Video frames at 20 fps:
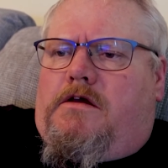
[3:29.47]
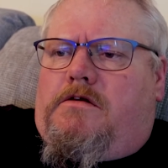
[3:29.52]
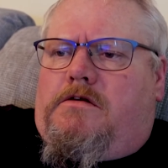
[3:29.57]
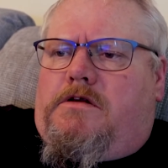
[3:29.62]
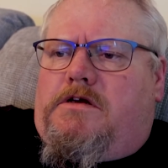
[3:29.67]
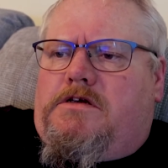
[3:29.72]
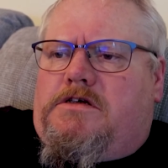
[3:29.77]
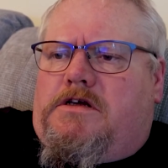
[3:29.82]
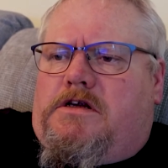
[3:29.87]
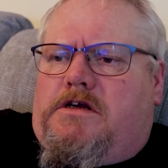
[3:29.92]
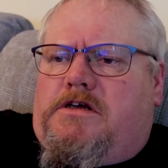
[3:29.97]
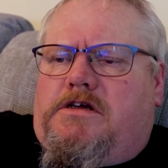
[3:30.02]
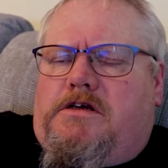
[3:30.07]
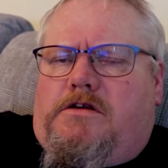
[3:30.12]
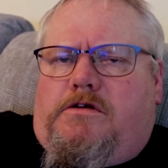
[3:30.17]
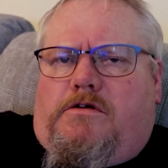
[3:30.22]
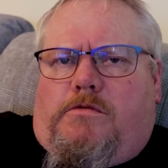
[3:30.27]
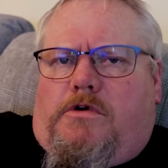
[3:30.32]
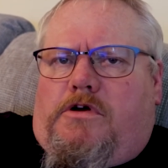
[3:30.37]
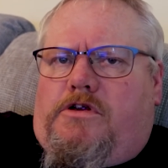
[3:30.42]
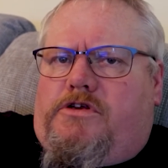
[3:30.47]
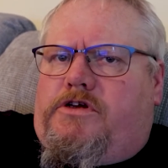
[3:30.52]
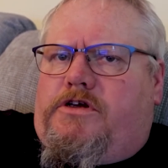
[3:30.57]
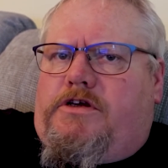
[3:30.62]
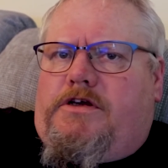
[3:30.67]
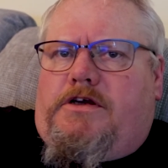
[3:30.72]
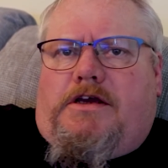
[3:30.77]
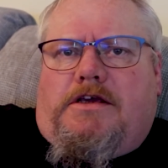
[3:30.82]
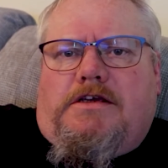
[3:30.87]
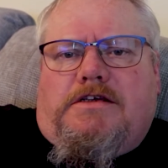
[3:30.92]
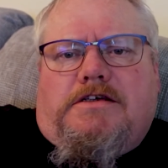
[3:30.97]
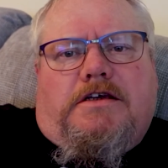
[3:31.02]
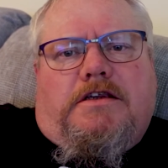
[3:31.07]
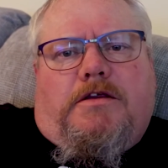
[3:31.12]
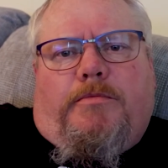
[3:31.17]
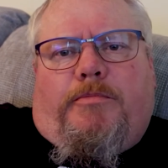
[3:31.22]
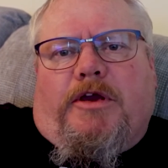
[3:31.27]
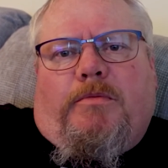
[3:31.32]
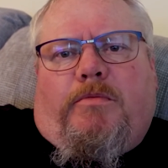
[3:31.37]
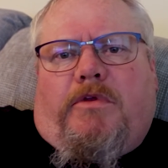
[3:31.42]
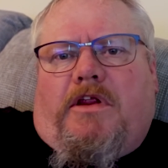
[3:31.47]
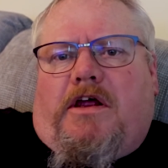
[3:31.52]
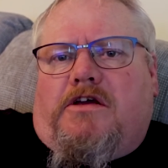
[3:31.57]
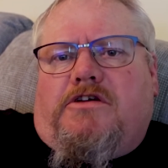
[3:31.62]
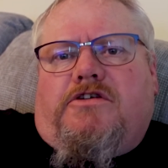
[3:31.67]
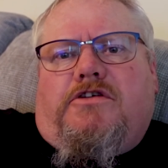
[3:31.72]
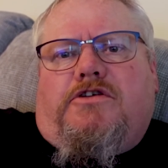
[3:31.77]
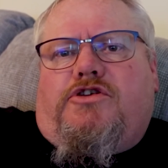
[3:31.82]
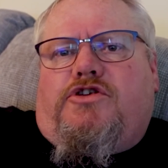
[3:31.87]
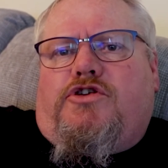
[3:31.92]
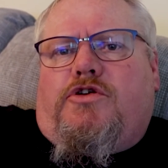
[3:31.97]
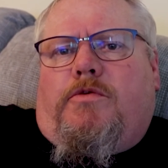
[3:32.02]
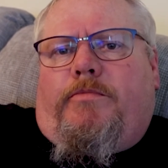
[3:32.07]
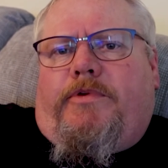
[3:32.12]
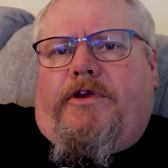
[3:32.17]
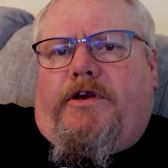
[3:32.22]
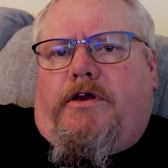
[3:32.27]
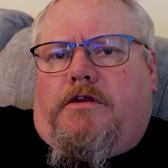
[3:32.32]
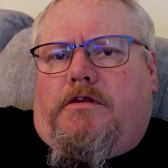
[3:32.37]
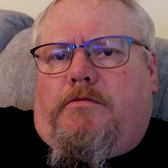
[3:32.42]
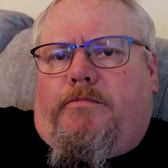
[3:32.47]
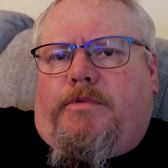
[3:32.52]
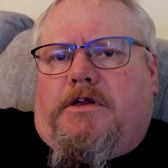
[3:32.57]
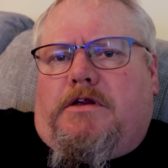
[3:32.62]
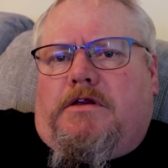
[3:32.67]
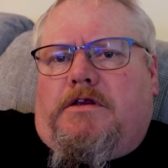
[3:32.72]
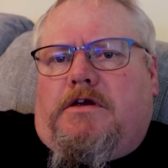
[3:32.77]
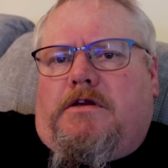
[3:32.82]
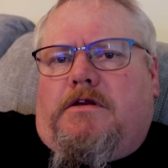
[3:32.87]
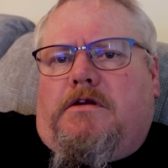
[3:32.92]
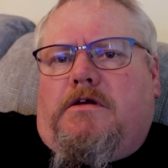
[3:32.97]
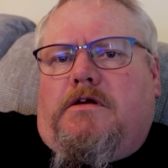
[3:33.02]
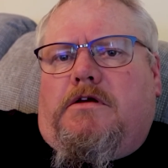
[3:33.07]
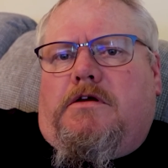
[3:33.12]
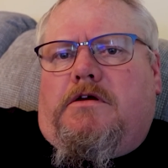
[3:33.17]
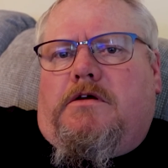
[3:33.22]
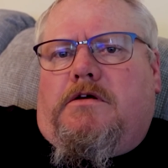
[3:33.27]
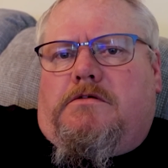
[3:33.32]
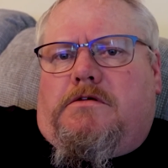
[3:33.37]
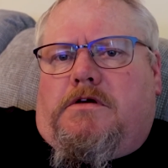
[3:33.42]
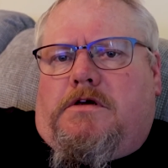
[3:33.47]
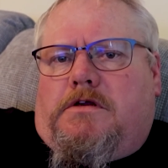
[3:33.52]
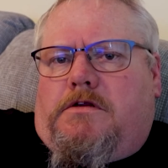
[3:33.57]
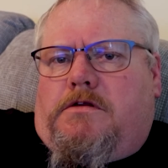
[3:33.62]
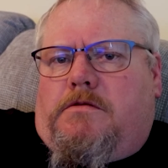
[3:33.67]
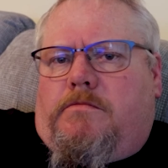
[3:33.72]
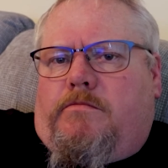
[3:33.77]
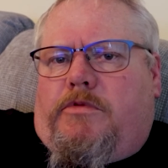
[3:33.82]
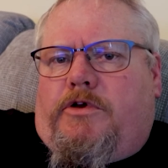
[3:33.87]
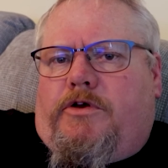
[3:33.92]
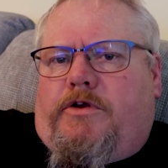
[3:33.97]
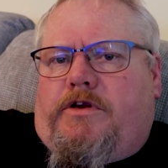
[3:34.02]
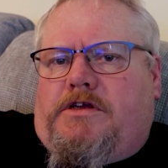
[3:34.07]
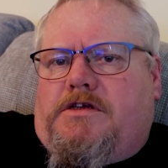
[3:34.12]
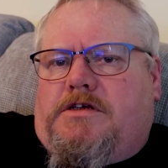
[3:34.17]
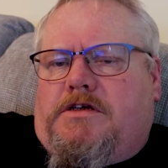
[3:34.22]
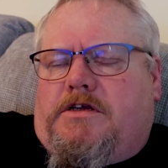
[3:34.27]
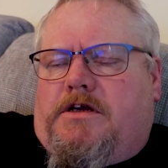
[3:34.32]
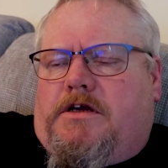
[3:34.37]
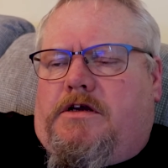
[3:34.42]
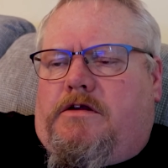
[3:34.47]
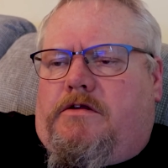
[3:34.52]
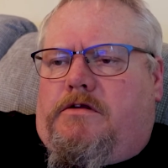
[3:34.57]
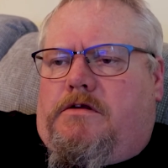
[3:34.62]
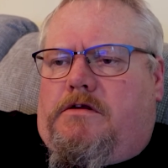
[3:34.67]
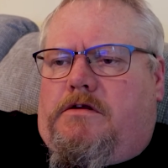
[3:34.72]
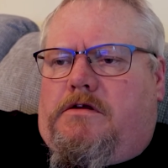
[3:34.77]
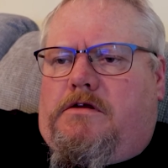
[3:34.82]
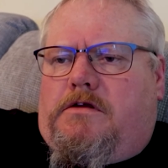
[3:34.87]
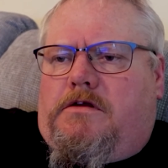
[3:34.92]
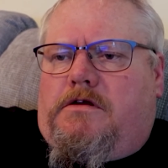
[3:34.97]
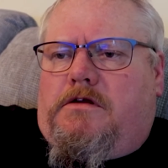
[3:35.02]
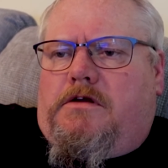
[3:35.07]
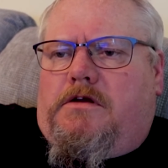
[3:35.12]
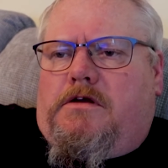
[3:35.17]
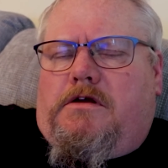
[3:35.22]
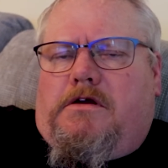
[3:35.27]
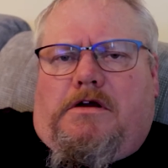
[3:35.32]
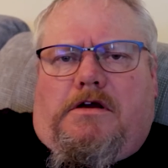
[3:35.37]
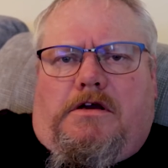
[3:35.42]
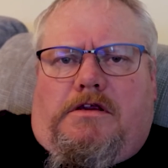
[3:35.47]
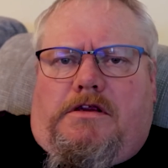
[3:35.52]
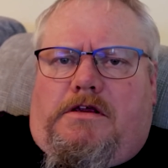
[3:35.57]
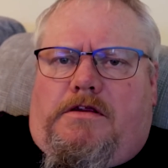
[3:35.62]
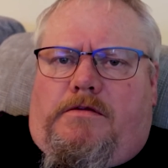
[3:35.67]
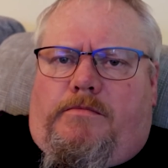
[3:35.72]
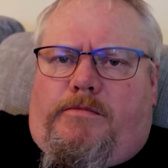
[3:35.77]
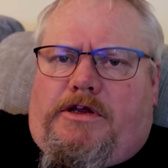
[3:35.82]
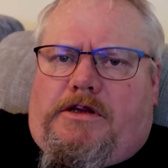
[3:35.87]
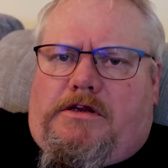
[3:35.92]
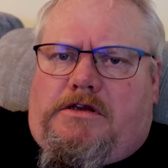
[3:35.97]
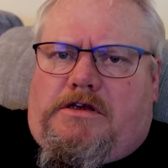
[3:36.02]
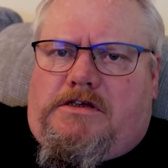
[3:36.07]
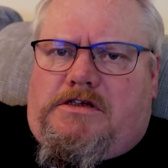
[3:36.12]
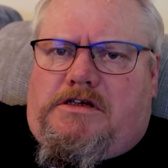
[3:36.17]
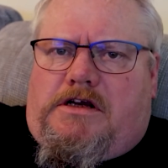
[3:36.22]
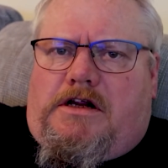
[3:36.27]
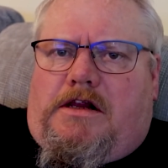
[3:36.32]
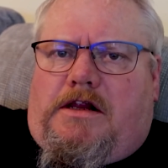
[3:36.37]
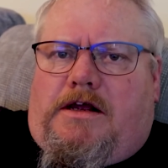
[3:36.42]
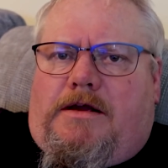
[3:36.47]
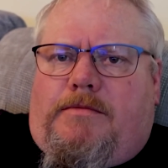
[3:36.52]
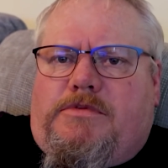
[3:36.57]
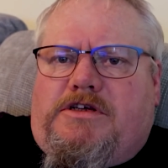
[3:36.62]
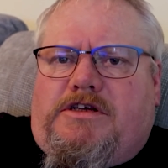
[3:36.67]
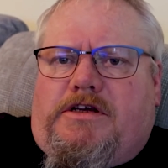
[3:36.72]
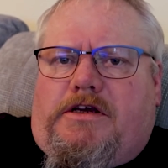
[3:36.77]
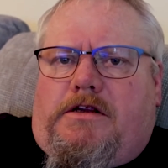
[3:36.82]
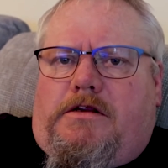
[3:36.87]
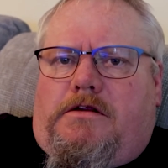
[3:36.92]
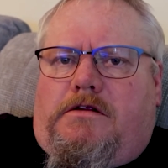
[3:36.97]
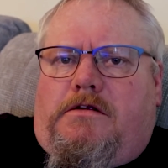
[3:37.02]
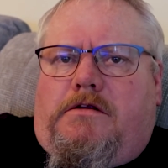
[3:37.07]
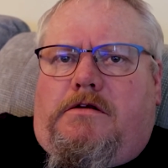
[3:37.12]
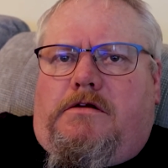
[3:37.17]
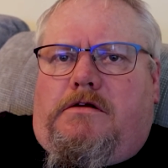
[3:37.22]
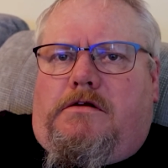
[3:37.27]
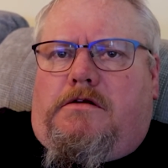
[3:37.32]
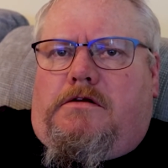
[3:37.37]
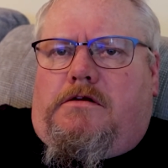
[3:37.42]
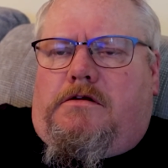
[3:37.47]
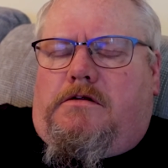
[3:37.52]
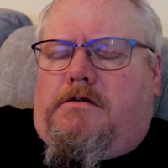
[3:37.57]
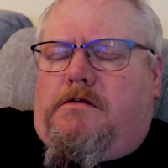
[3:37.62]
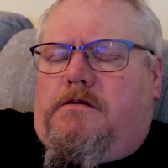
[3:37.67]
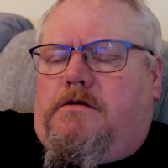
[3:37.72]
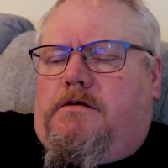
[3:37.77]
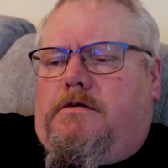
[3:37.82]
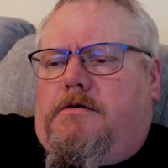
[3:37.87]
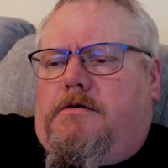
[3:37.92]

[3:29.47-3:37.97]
Reason I say don't watch it, you can see the people actually jumping out the building rather than burning to death. And then the building's collapsing and